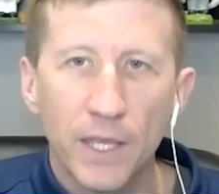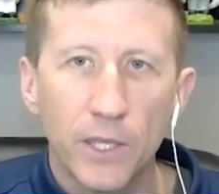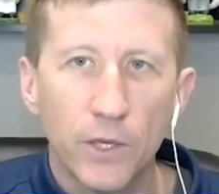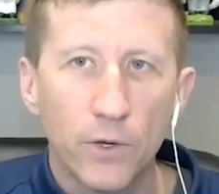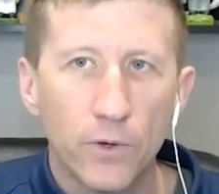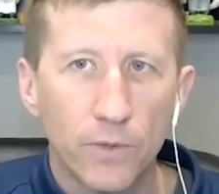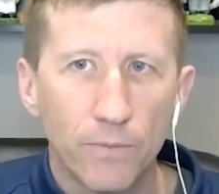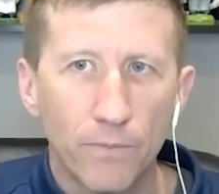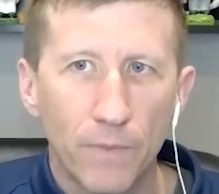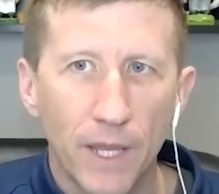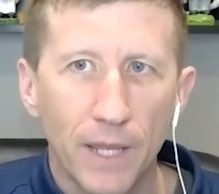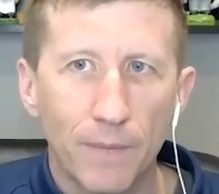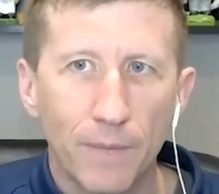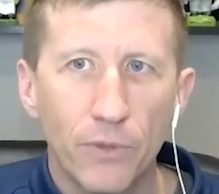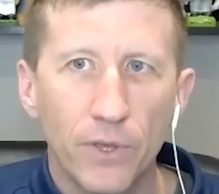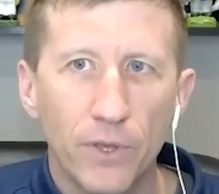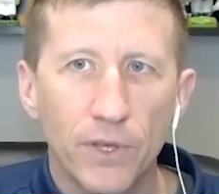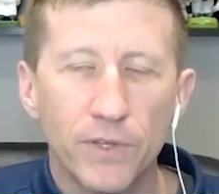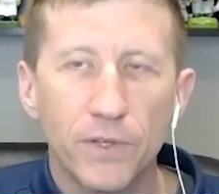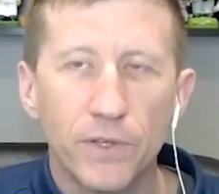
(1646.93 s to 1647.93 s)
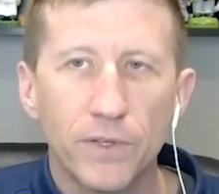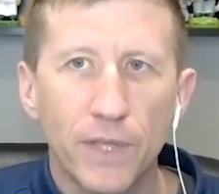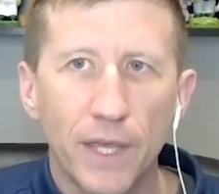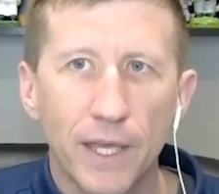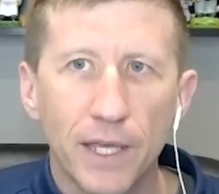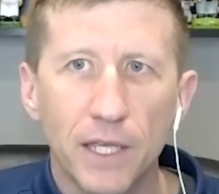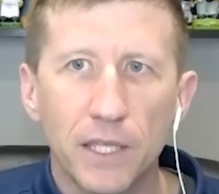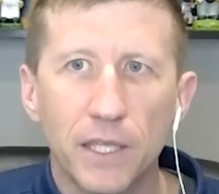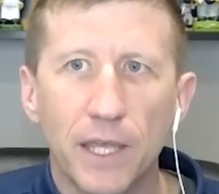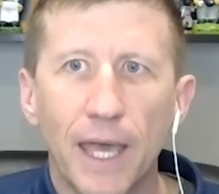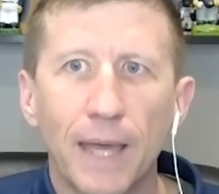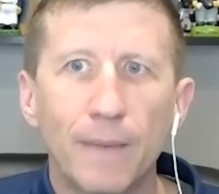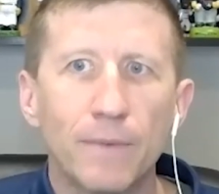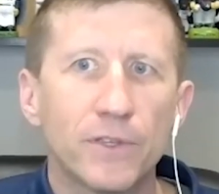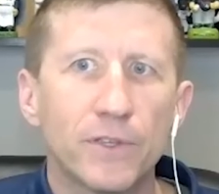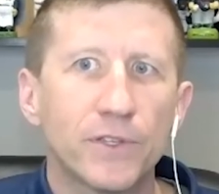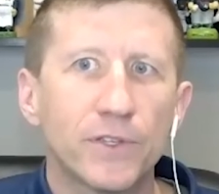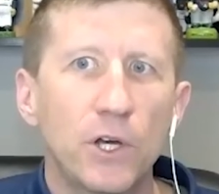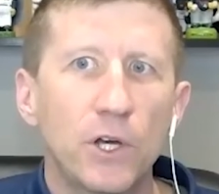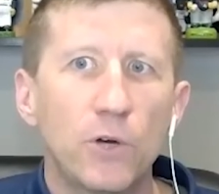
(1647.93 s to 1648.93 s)
in places like in the
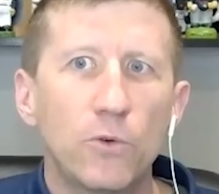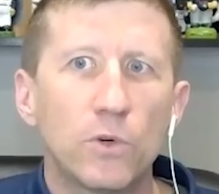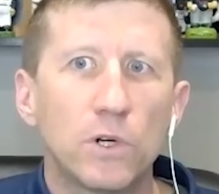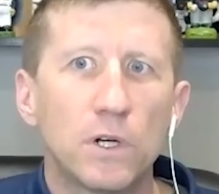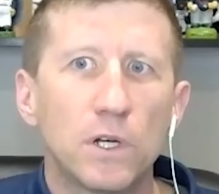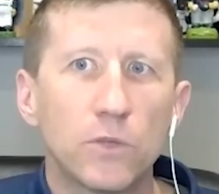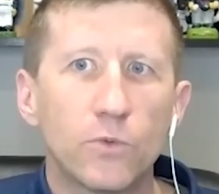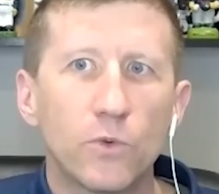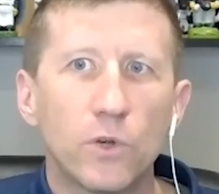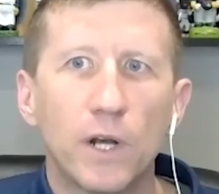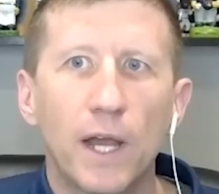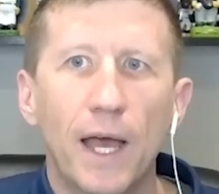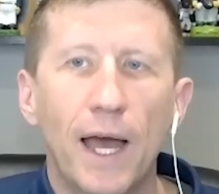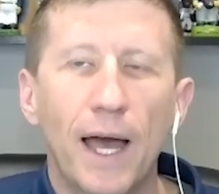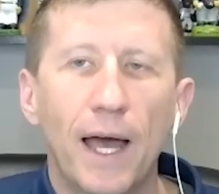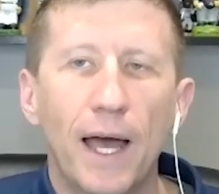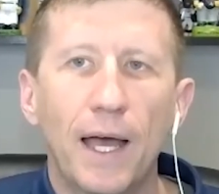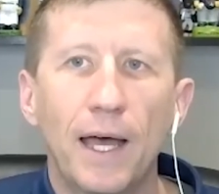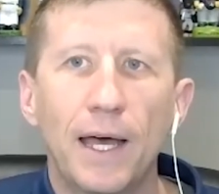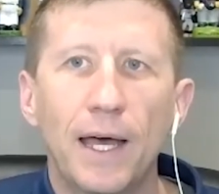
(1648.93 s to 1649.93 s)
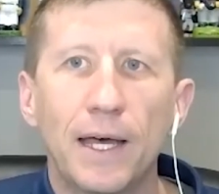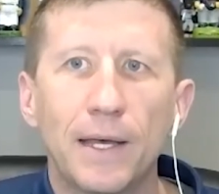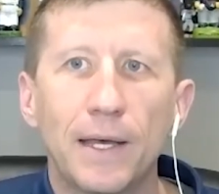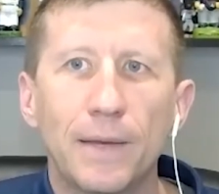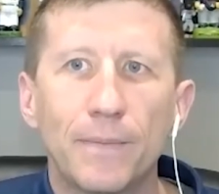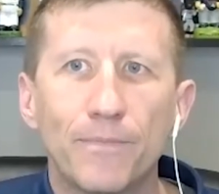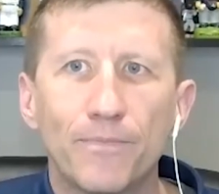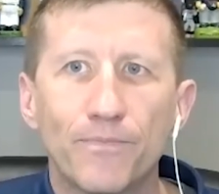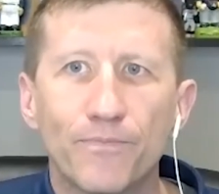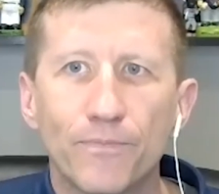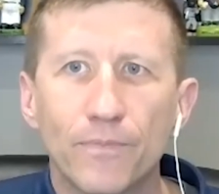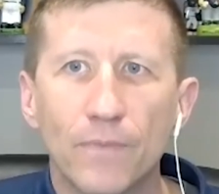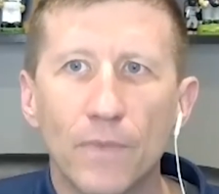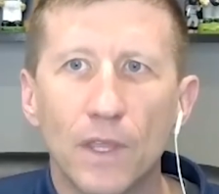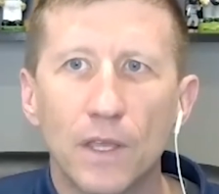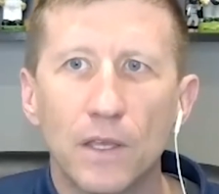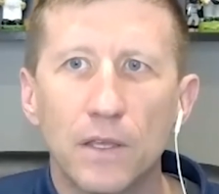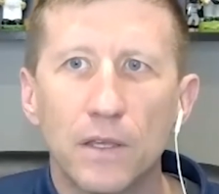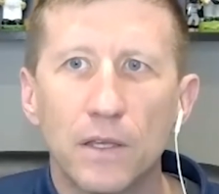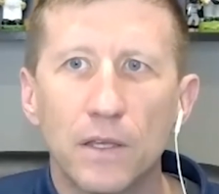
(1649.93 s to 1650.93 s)
MSO world where
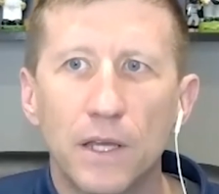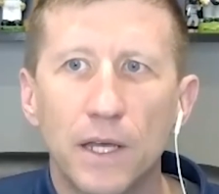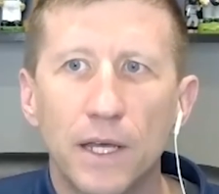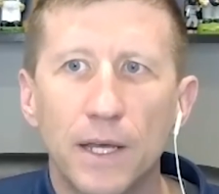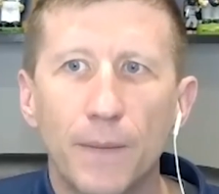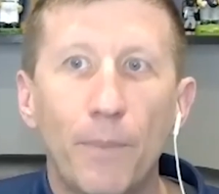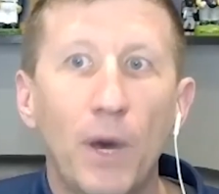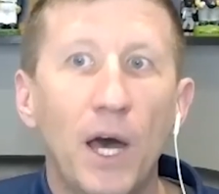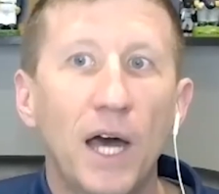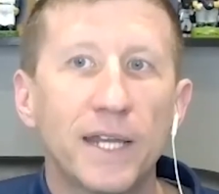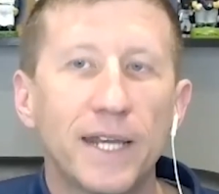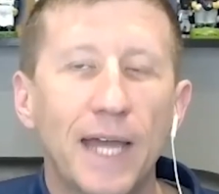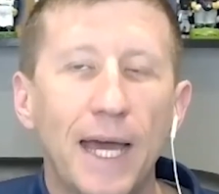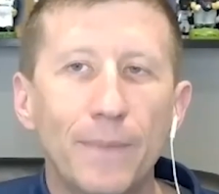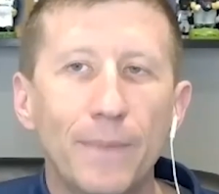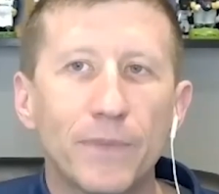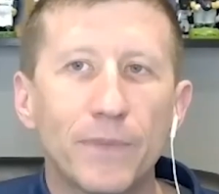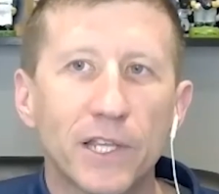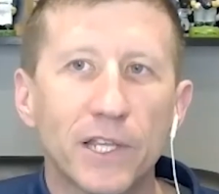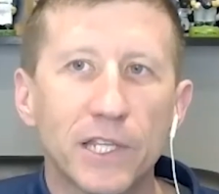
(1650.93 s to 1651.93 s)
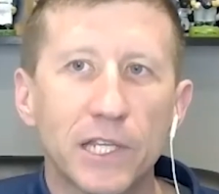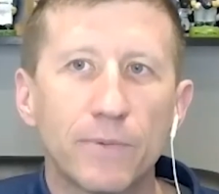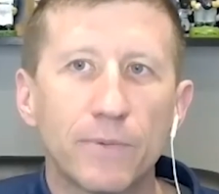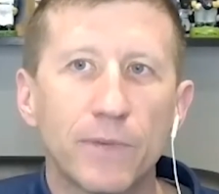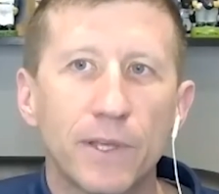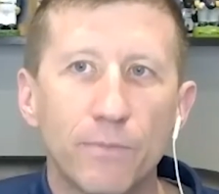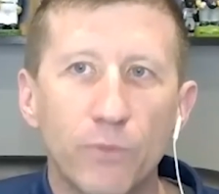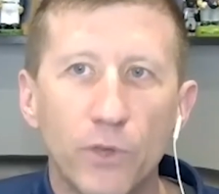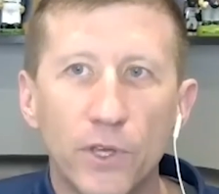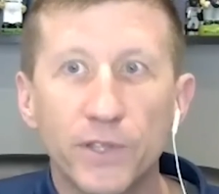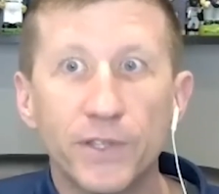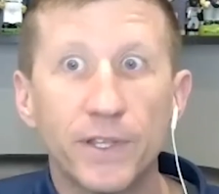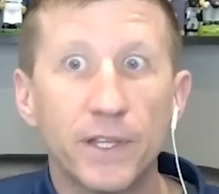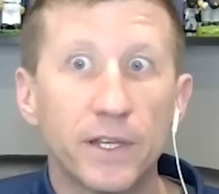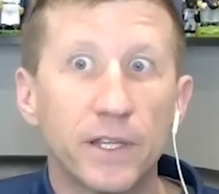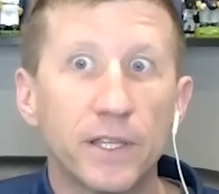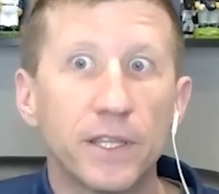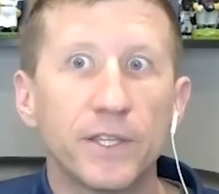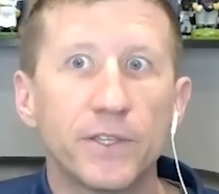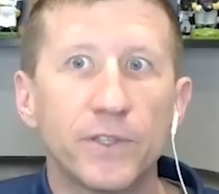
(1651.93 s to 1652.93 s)
PON optics are being placed
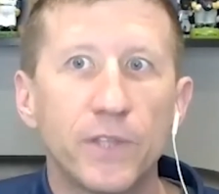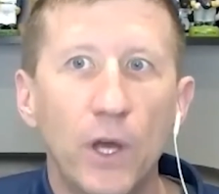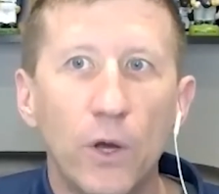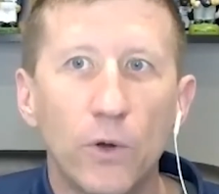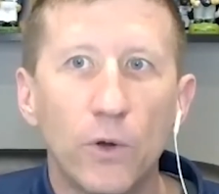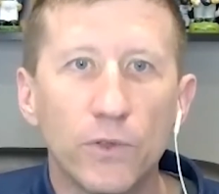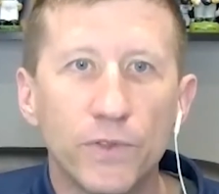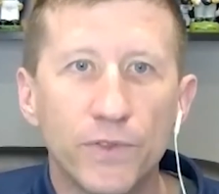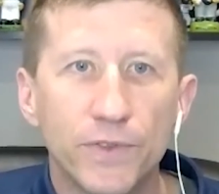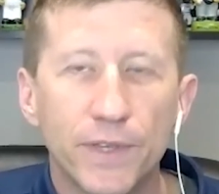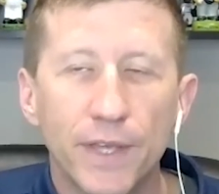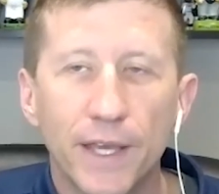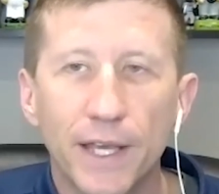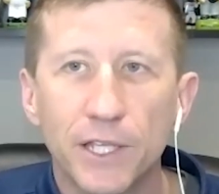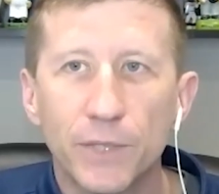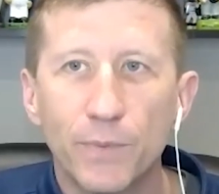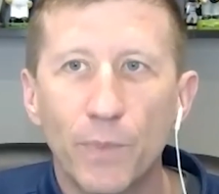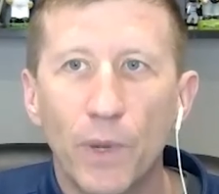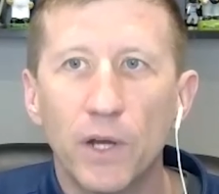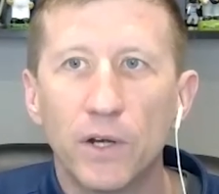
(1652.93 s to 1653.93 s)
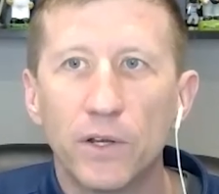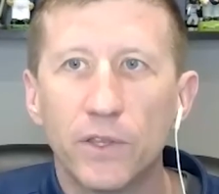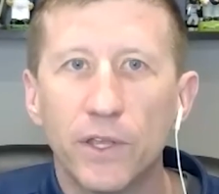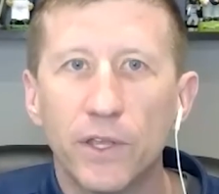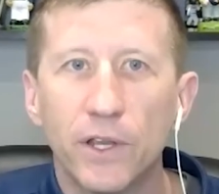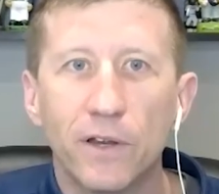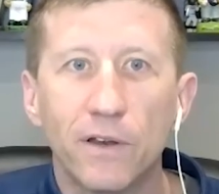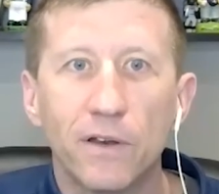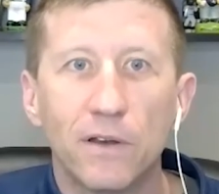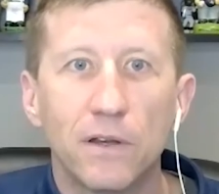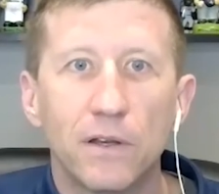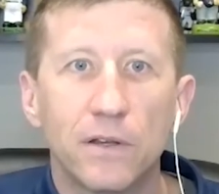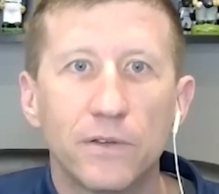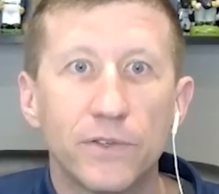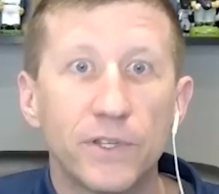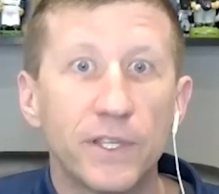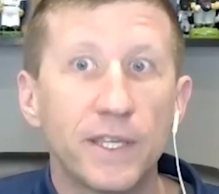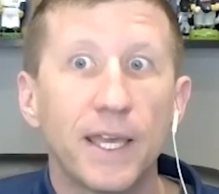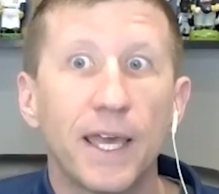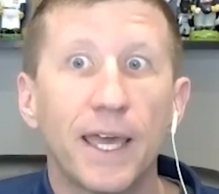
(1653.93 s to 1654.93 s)
into these nodes as part of their
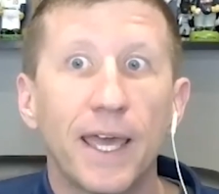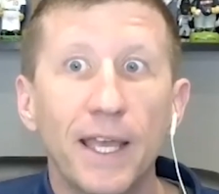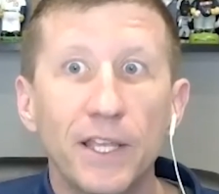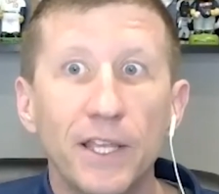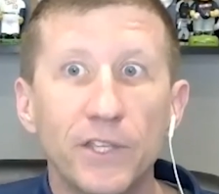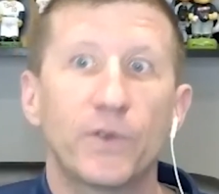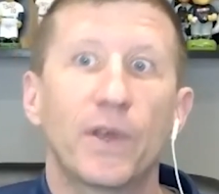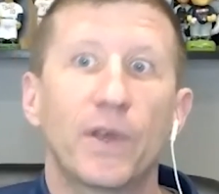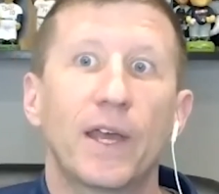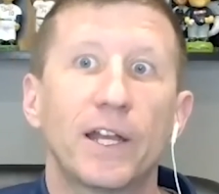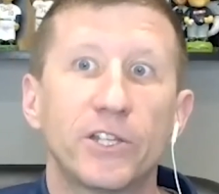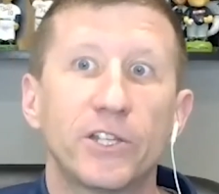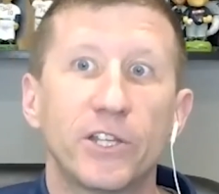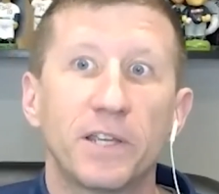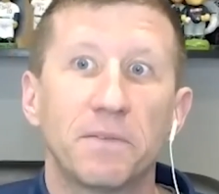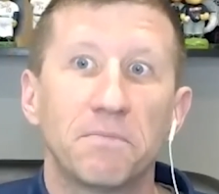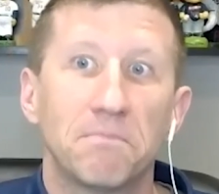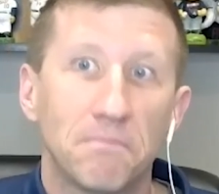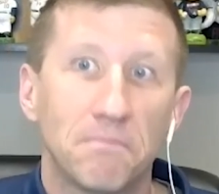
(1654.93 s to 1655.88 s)
DAA strategy.